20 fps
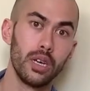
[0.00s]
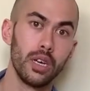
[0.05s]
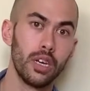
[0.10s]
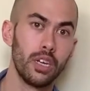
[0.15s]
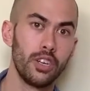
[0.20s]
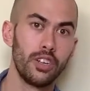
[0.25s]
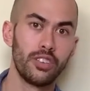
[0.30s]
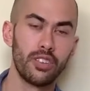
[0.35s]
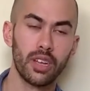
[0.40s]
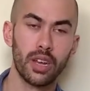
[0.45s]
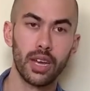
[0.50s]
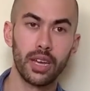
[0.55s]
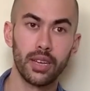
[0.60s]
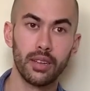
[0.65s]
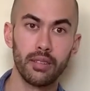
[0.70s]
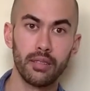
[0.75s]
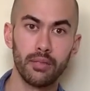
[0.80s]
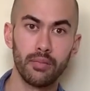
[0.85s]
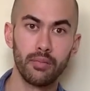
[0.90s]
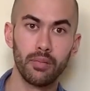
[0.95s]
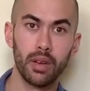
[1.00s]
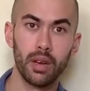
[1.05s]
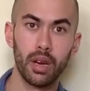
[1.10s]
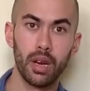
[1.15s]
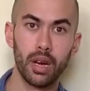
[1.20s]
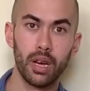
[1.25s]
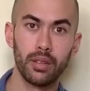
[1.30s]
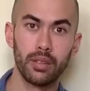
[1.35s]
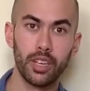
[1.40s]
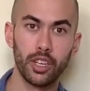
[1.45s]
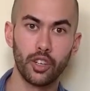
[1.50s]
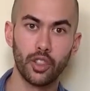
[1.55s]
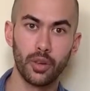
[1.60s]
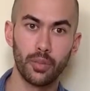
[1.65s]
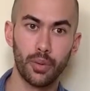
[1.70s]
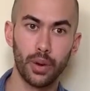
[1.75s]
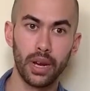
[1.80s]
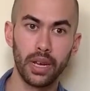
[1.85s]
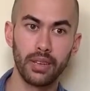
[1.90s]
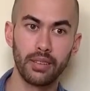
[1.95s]
she said I can ditch the
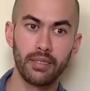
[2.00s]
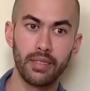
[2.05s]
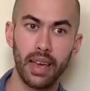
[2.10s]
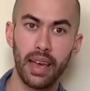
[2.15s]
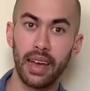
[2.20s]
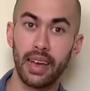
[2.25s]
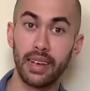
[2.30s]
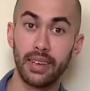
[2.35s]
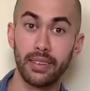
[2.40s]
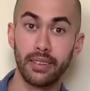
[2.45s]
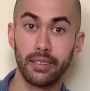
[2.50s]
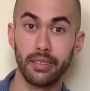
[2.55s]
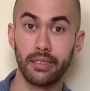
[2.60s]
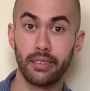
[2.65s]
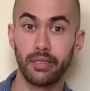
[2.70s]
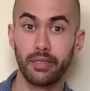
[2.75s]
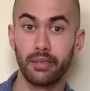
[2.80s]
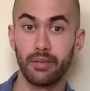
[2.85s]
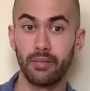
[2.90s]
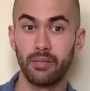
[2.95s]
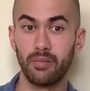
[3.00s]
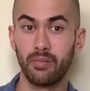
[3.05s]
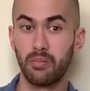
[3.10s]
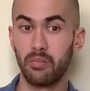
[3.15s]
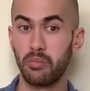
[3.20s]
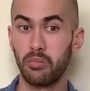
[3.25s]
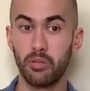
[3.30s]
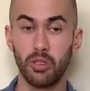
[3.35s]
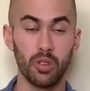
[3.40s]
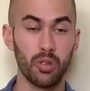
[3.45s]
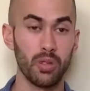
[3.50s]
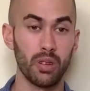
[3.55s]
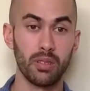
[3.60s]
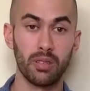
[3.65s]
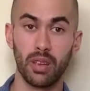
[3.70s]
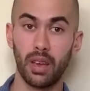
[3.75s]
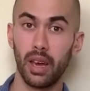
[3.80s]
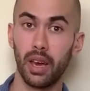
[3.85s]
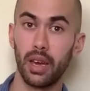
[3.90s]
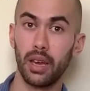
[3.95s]
brace as soon as
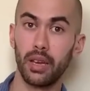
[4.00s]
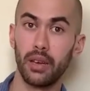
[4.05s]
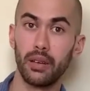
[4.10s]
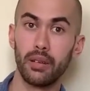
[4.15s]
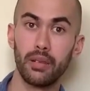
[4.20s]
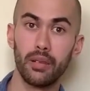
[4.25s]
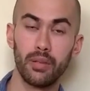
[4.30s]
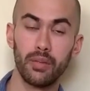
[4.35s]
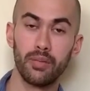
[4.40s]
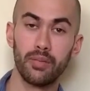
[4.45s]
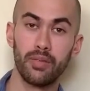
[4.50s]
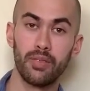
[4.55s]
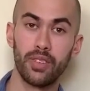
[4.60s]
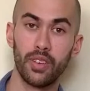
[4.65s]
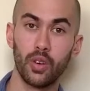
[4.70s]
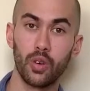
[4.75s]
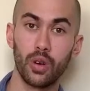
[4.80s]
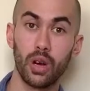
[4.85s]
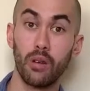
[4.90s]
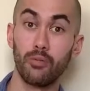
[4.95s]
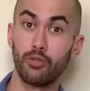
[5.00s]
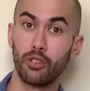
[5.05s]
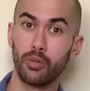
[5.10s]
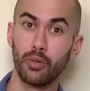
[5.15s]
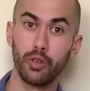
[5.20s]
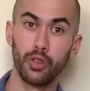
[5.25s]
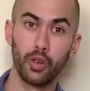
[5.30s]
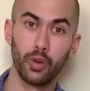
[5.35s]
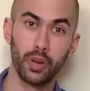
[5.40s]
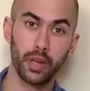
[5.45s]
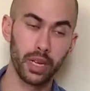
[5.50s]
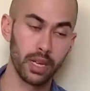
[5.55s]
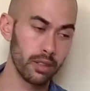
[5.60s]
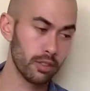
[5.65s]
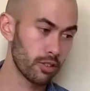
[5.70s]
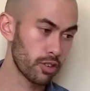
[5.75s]
I feel comfortable doing it.